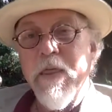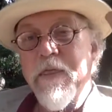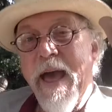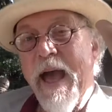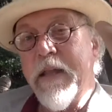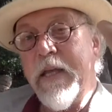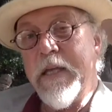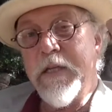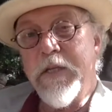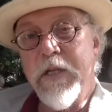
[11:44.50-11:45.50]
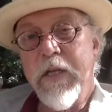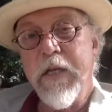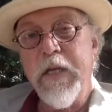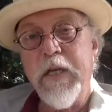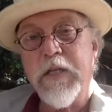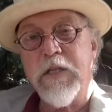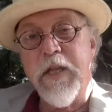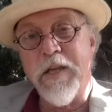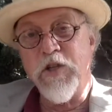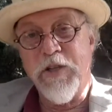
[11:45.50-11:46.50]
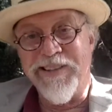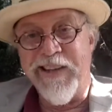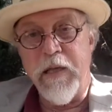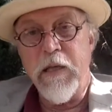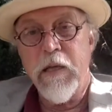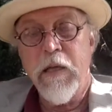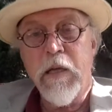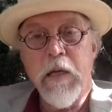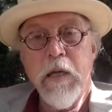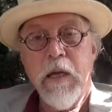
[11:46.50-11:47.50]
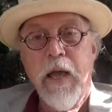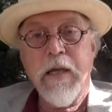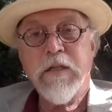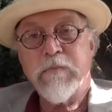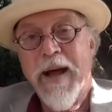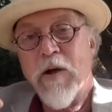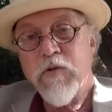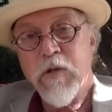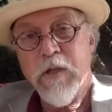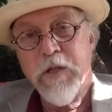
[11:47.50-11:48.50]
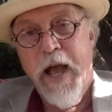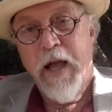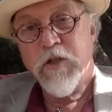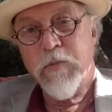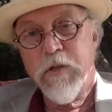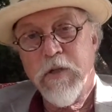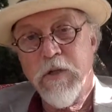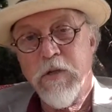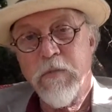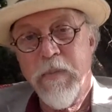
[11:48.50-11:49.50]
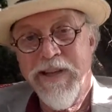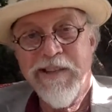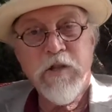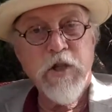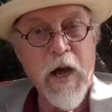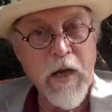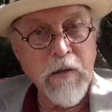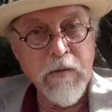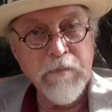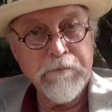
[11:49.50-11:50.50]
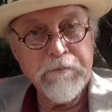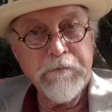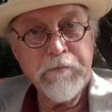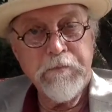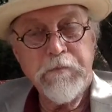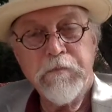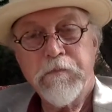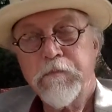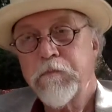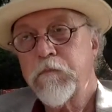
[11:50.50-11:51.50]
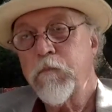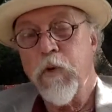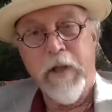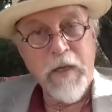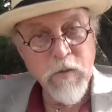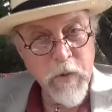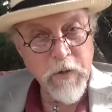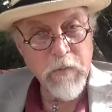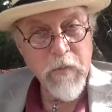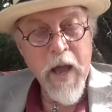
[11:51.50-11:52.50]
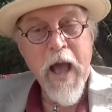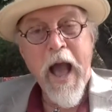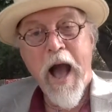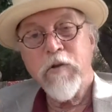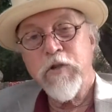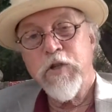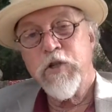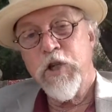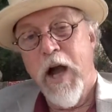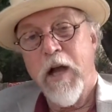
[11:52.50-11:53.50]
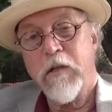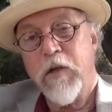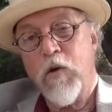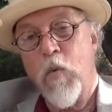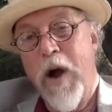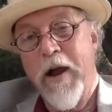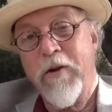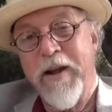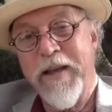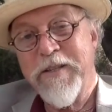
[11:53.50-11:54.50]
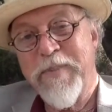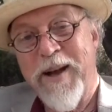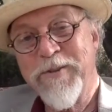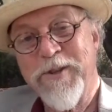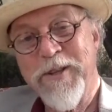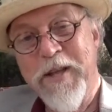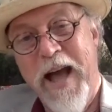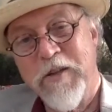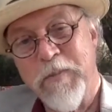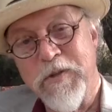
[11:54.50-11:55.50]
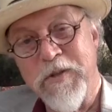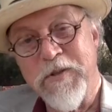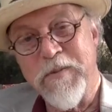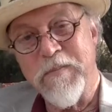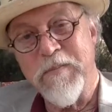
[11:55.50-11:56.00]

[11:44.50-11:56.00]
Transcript: that is essentially a spousal attachment system in the child. Well, that's weird. How does a child acquire a spousal attachment system?